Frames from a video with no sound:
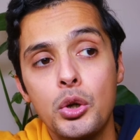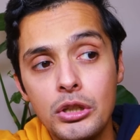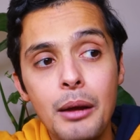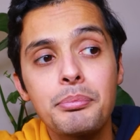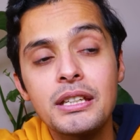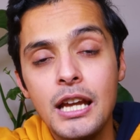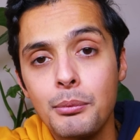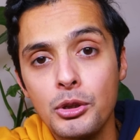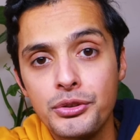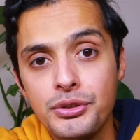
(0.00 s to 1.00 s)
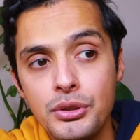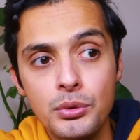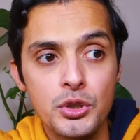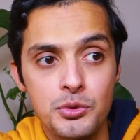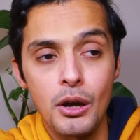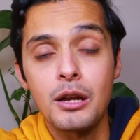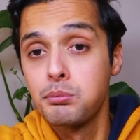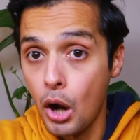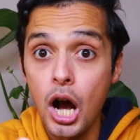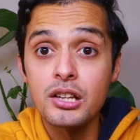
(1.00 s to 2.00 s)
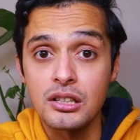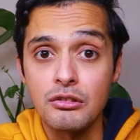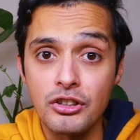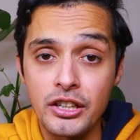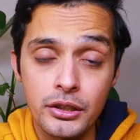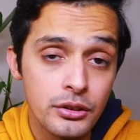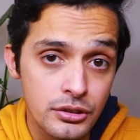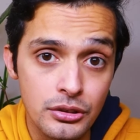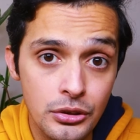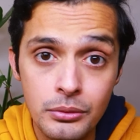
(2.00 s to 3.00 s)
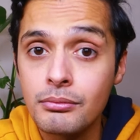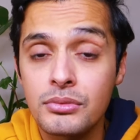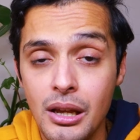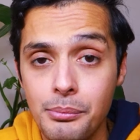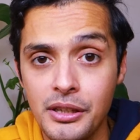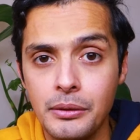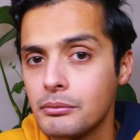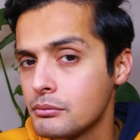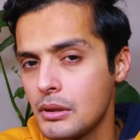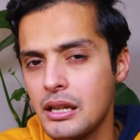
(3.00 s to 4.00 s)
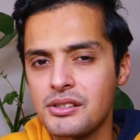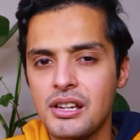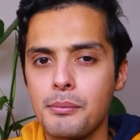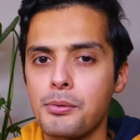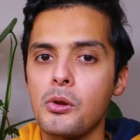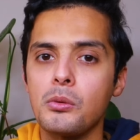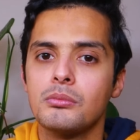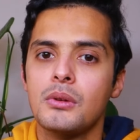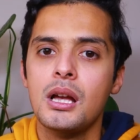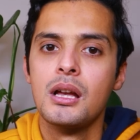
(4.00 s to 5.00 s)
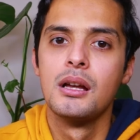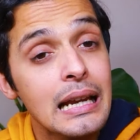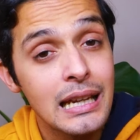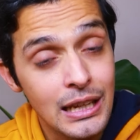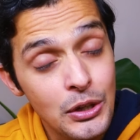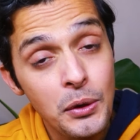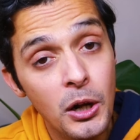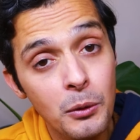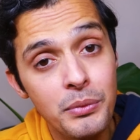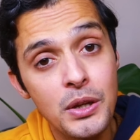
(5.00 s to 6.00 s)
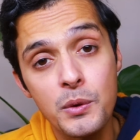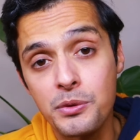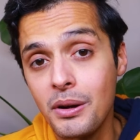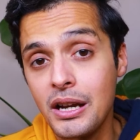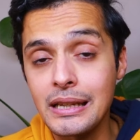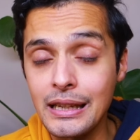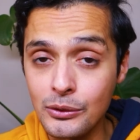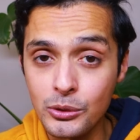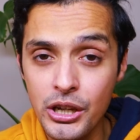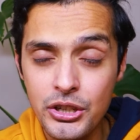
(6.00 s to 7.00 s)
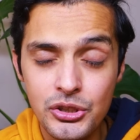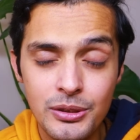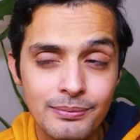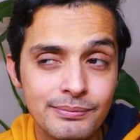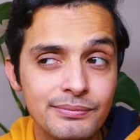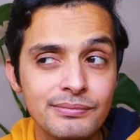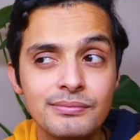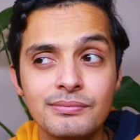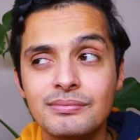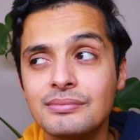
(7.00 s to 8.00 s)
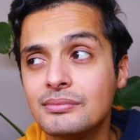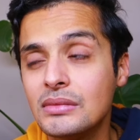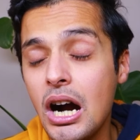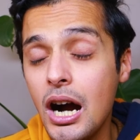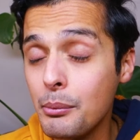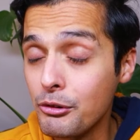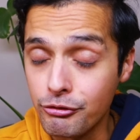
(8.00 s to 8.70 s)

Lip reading: or not being able to respond positively to something. An example: can you help me with my English? I'm